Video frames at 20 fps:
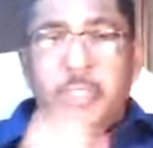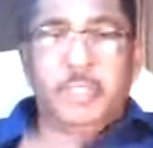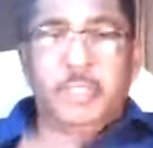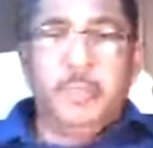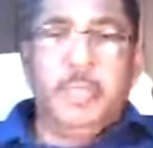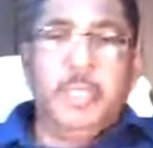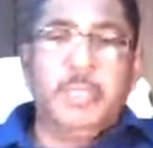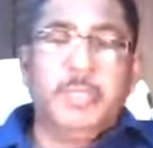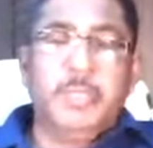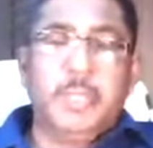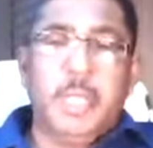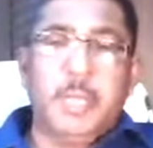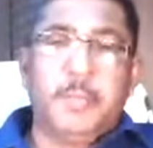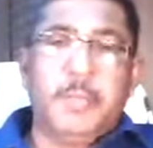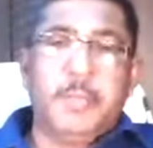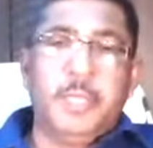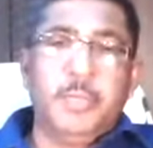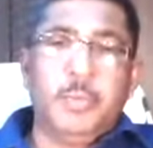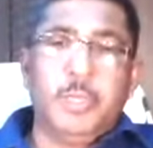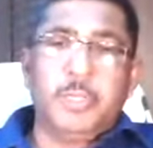Which means
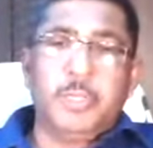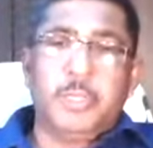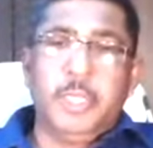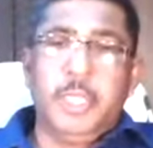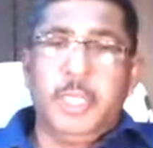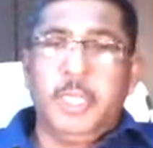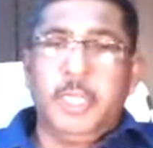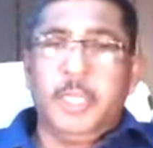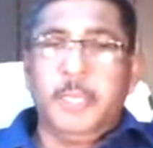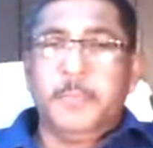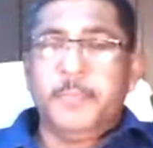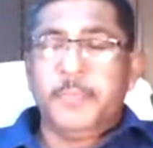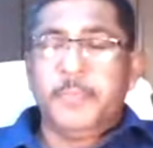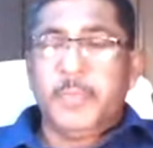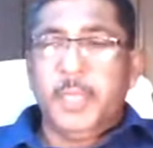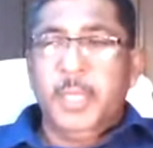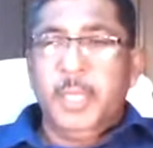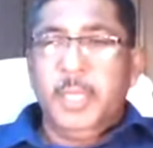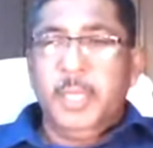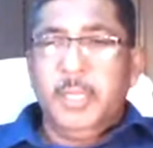that Peter was saying
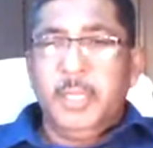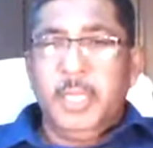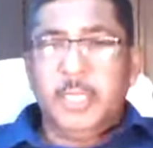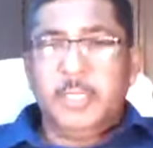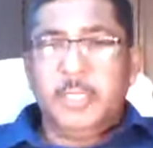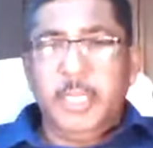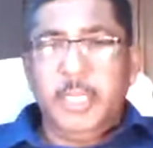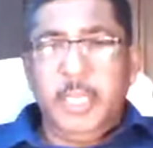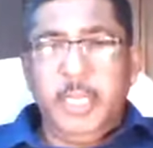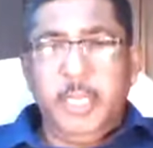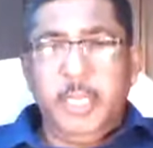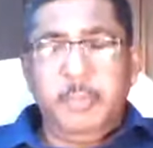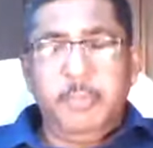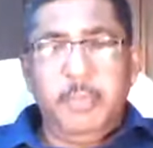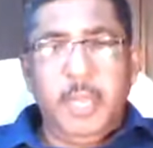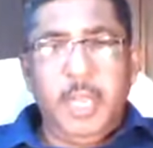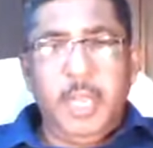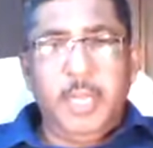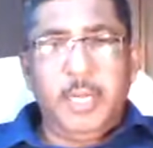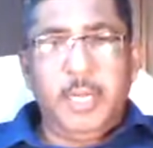the
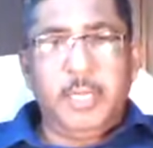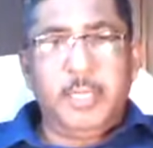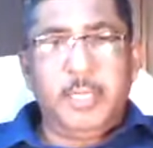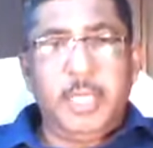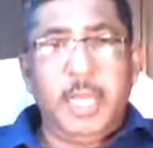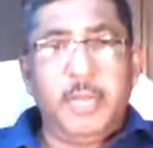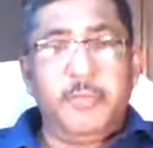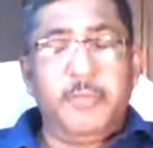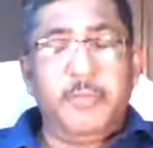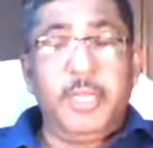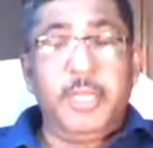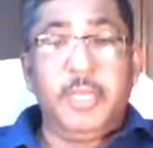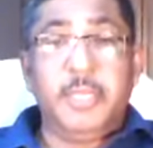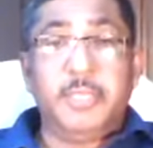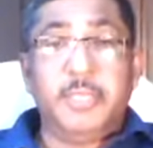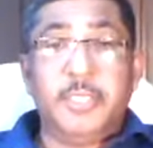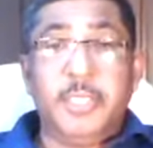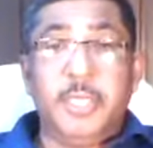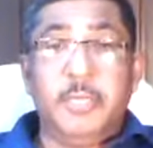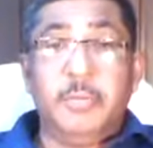same manner that we
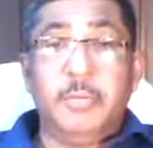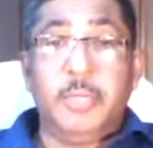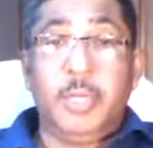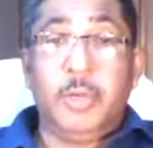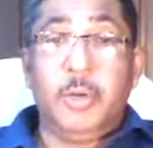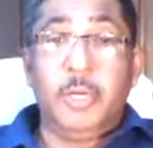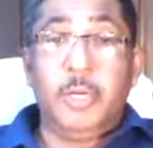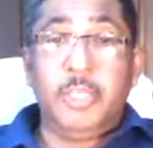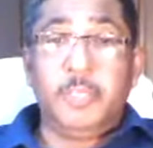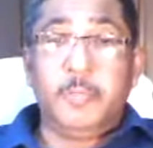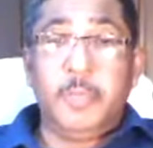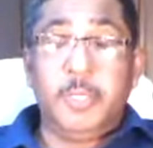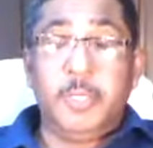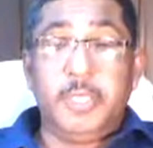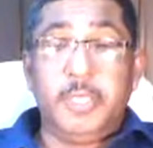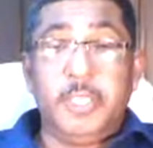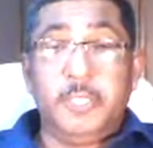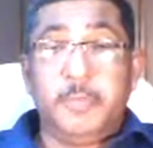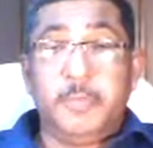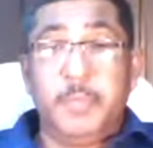received the Holy
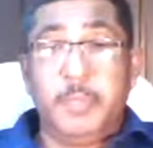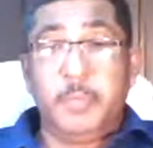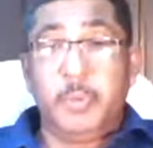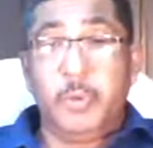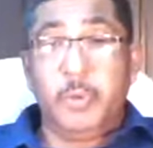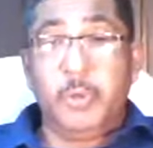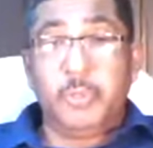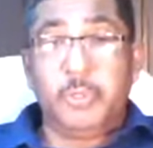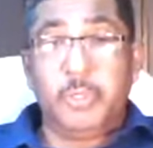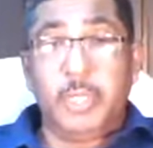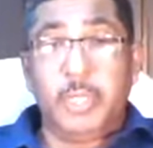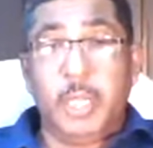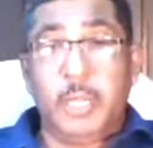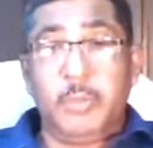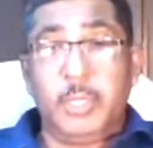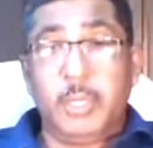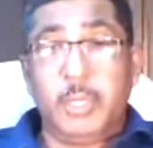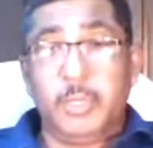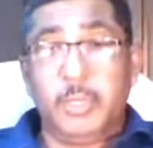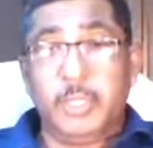Spirit, these people also
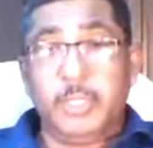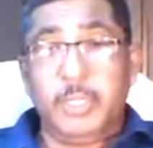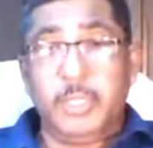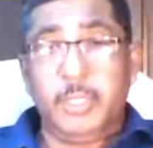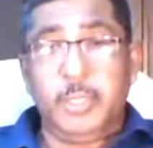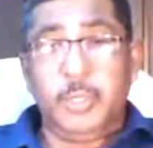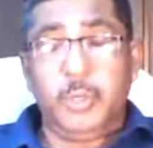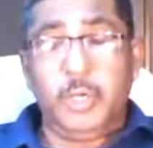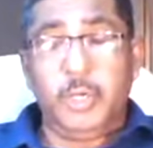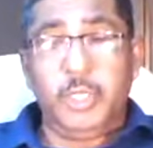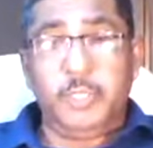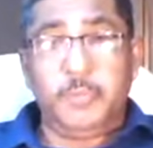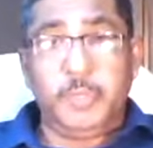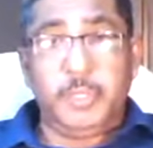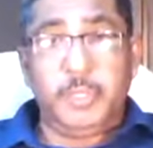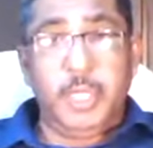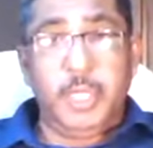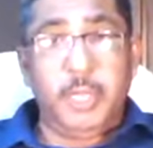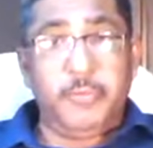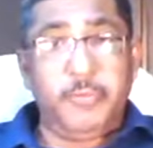have now received the Holy
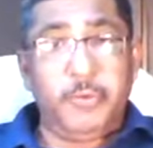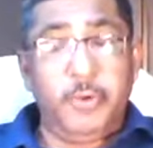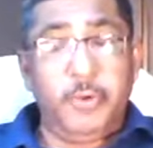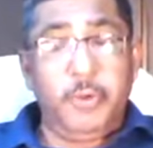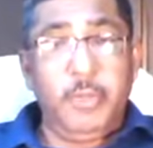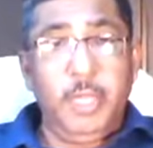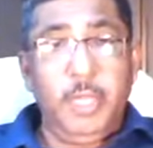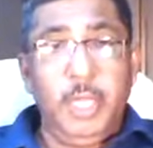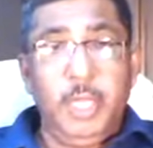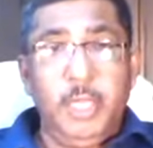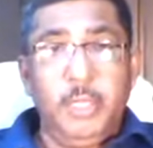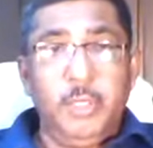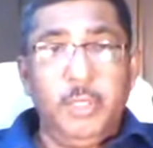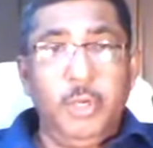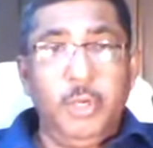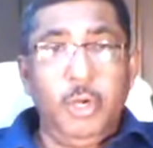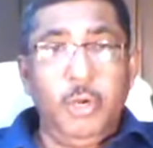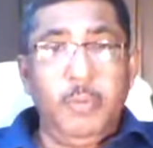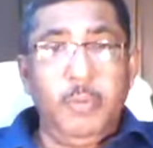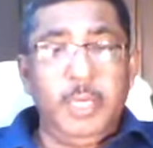Spirit. Therefore,
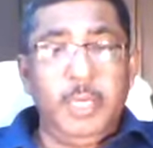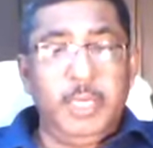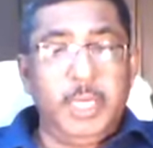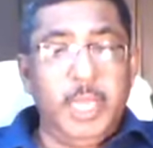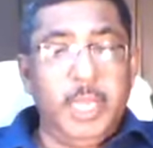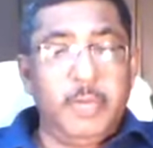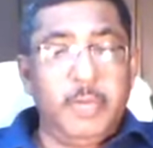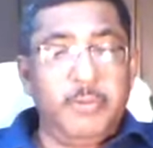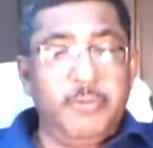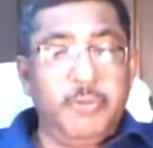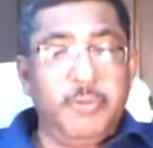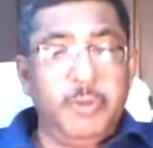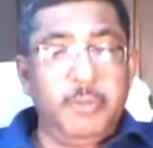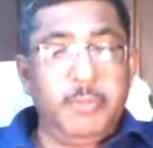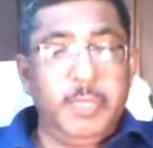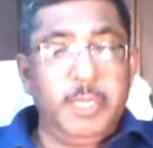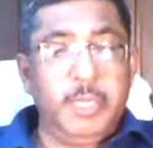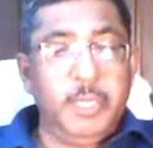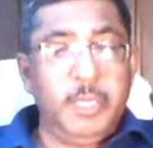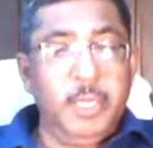no one can
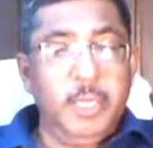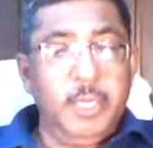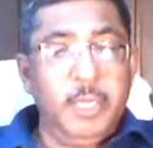forbid